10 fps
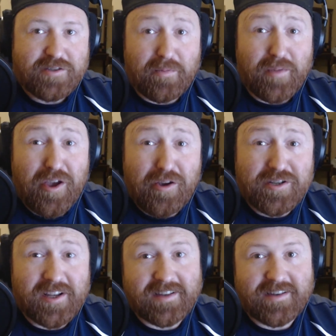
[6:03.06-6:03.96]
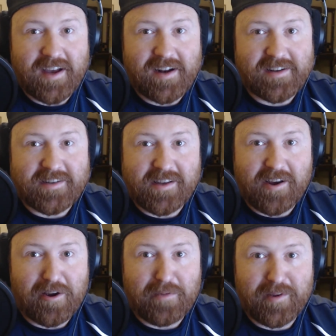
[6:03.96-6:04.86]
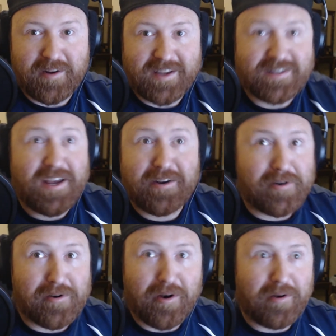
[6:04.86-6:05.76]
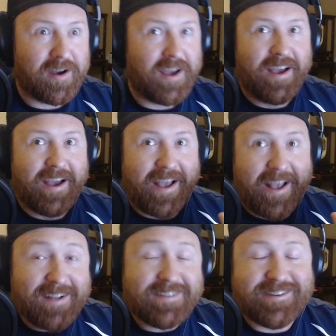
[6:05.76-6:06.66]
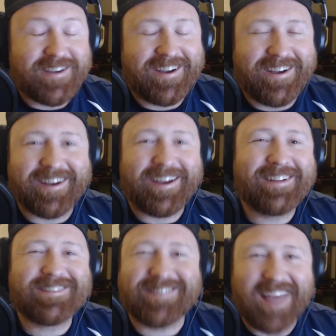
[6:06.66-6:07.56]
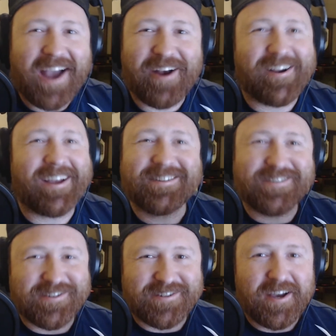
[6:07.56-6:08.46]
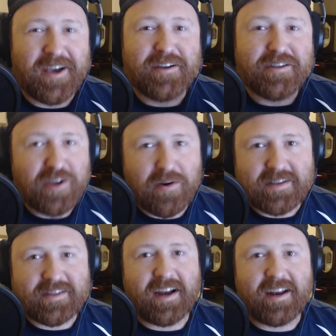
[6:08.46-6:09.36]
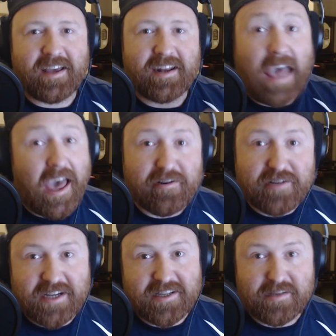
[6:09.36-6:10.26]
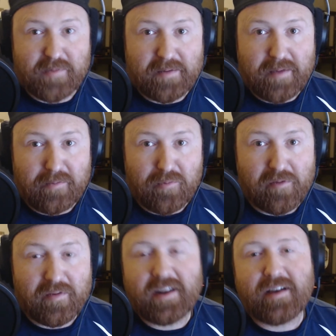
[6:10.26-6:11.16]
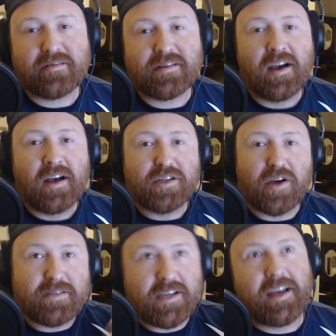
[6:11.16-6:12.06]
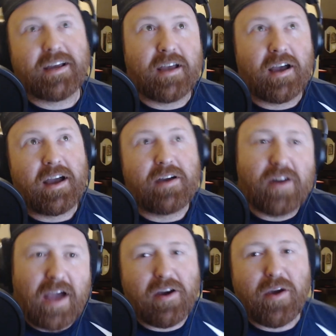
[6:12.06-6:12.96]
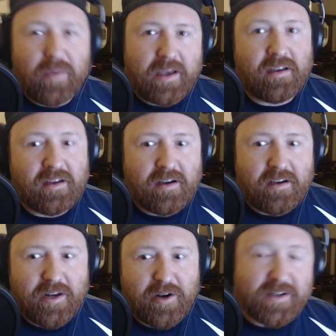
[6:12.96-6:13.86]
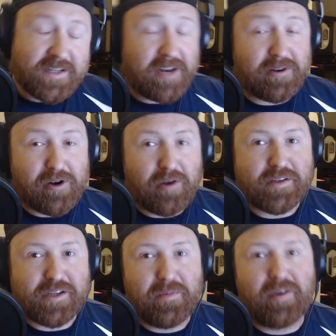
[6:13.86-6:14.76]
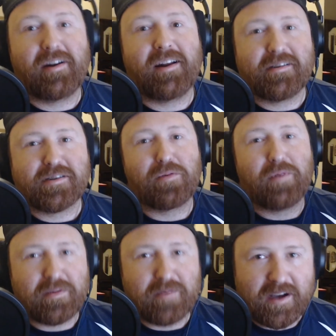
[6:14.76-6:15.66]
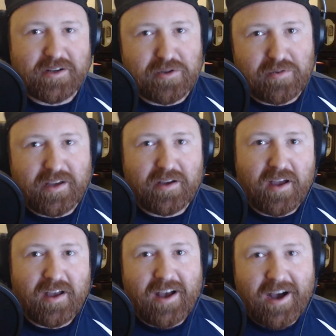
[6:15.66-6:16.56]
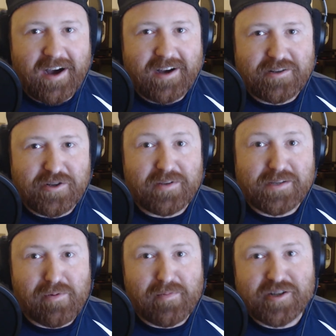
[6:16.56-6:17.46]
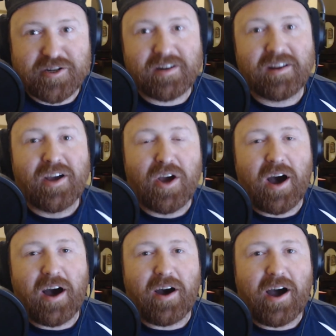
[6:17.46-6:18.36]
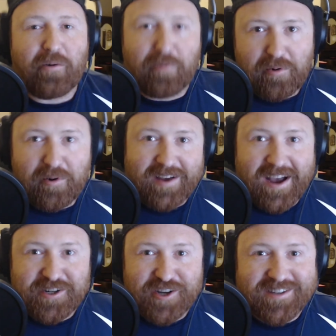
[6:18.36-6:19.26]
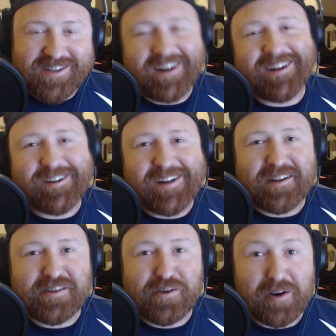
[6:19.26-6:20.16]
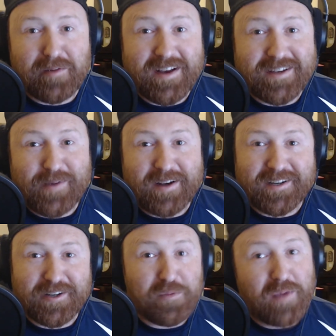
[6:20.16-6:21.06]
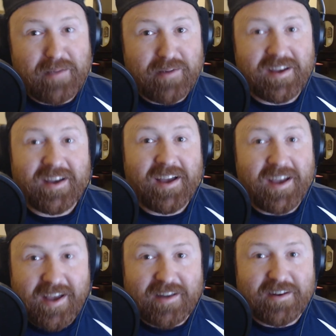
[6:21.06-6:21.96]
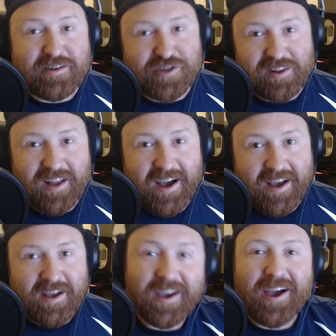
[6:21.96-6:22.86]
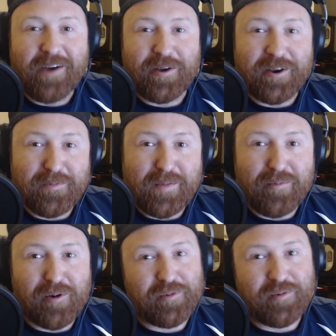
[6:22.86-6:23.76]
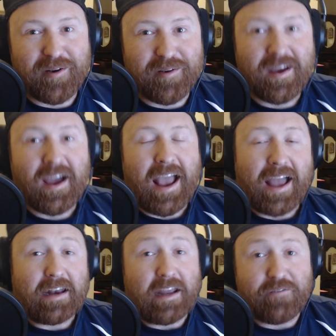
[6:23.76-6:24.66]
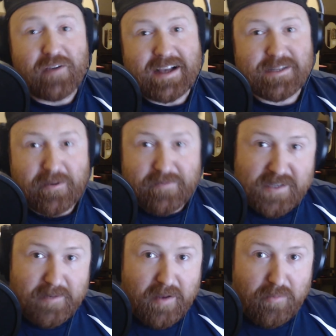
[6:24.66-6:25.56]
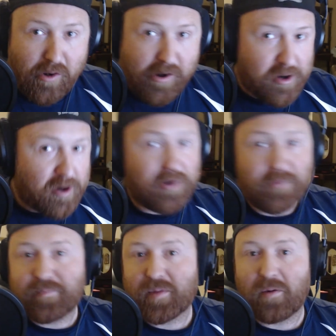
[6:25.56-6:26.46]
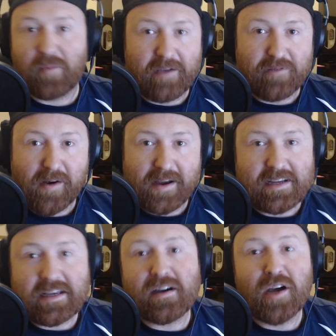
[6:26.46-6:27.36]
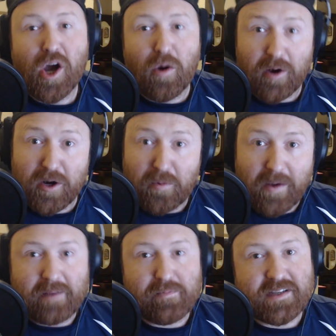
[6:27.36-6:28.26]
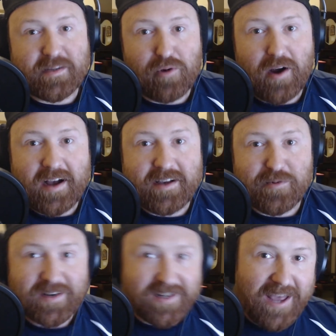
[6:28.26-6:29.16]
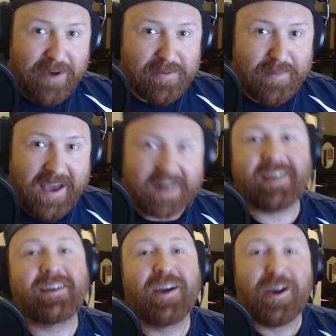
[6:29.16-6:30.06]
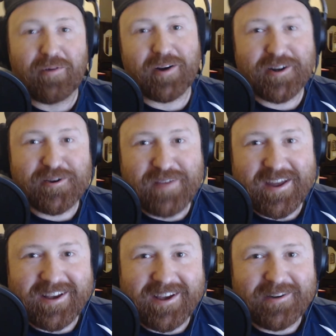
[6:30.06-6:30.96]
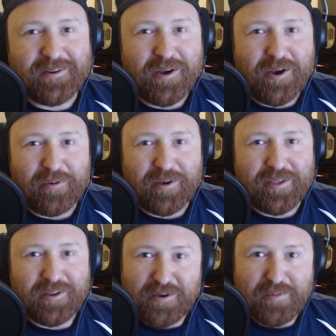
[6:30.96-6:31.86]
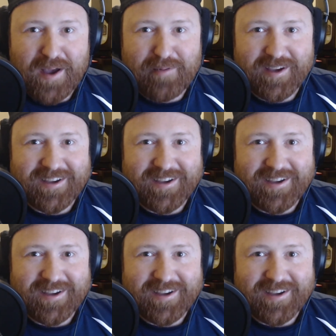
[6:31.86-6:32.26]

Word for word: I'm hugely excited to see our community continue to grow. It's, it's staggering. It's just so exciting, and it energizes me to make more videos. So I was thinking, how, you know, how can we, you know, continue to grow this community? So with uh, Julie, uh, Julie's permission, uh, we're actually excited to announce that we're going to be expecting a new baby in July. We couldn't be more thrilled. And if you ask me if it's gonna be a boy or a girl, we have no idea. We're gonna wait and be surprised. We did that with Maddie. We're gonna do that again with the new baby.